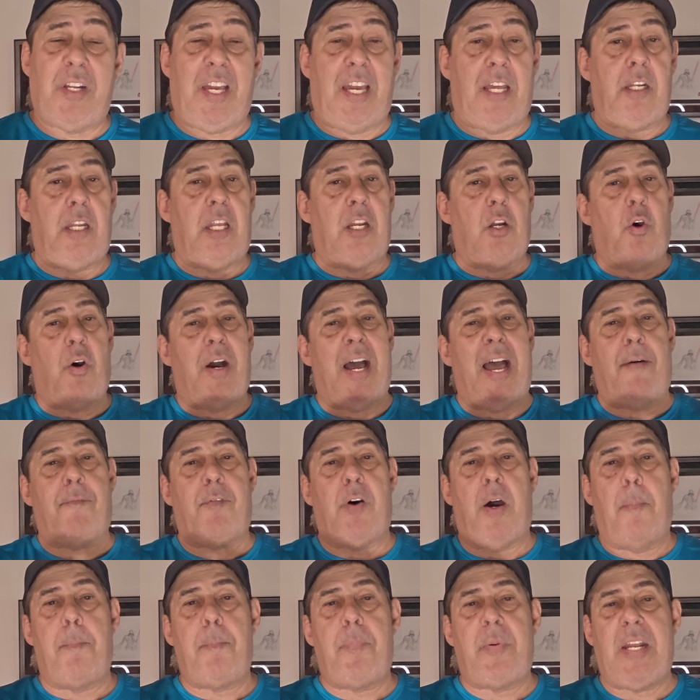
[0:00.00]
and it'll have
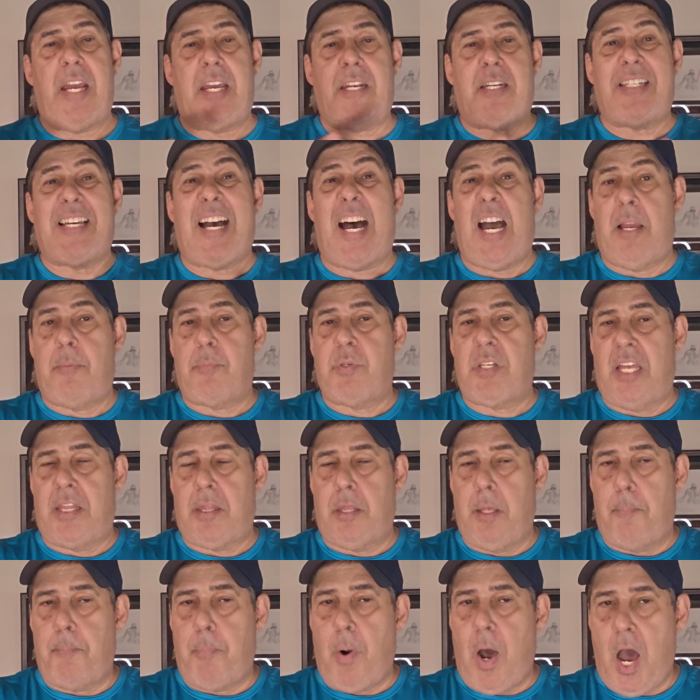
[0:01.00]
update times at
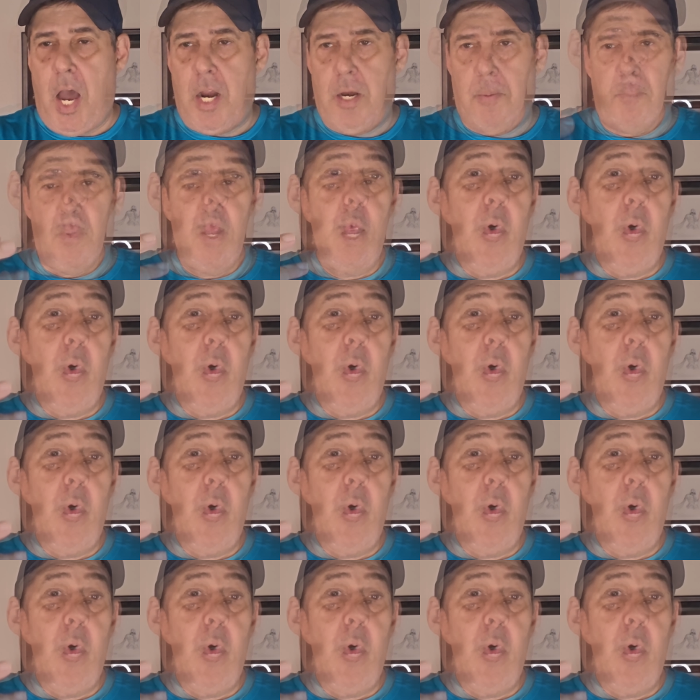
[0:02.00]
the bottom.